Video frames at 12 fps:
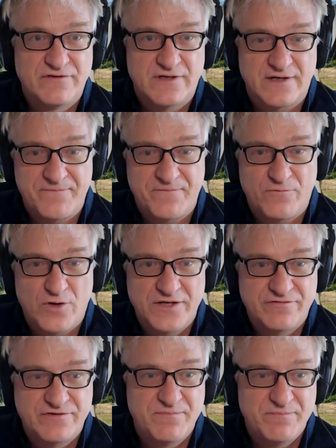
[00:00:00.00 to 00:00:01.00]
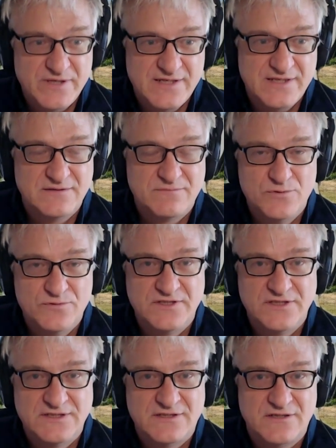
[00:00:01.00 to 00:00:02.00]
One of the biggest
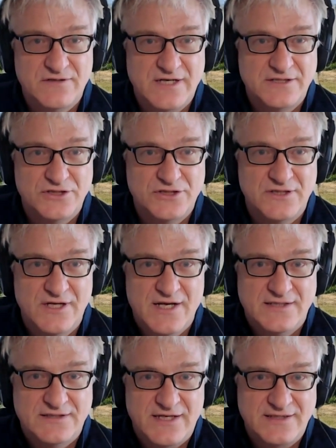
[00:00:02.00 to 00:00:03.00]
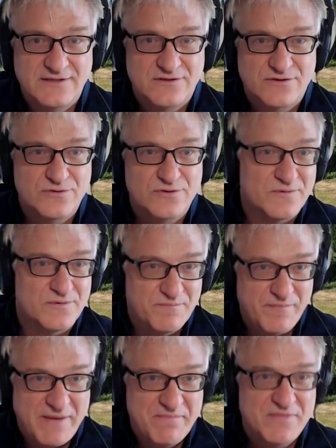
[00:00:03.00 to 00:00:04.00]
moves in this direction, thanks to
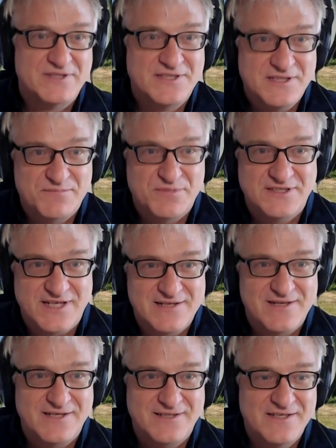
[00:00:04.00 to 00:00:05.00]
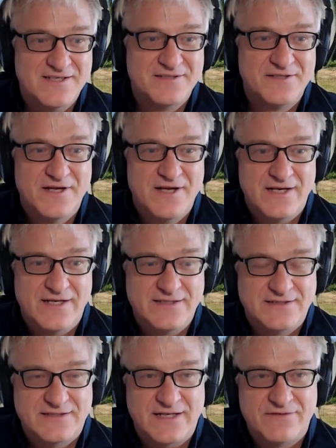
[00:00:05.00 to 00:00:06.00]
members here present like Deang,
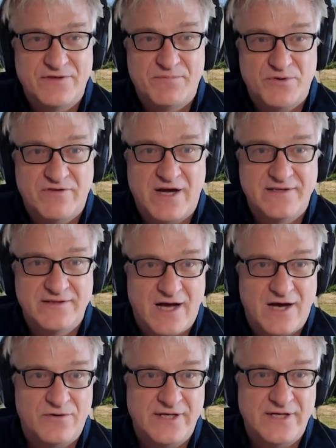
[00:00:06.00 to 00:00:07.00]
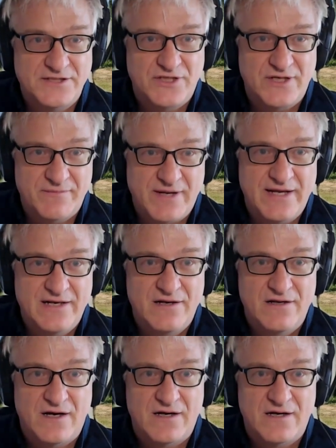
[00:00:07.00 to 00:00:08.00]
is that we provide now
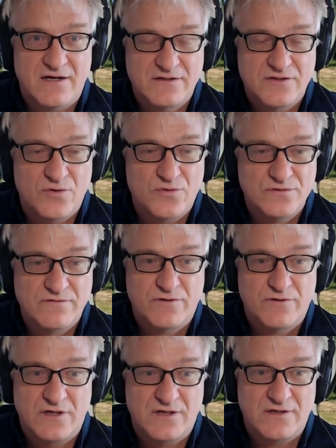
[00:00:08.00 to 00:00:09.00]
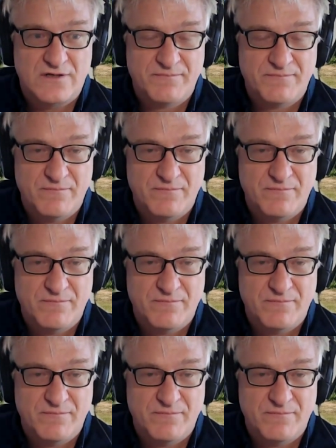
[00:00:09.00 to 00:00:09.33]
HTML code for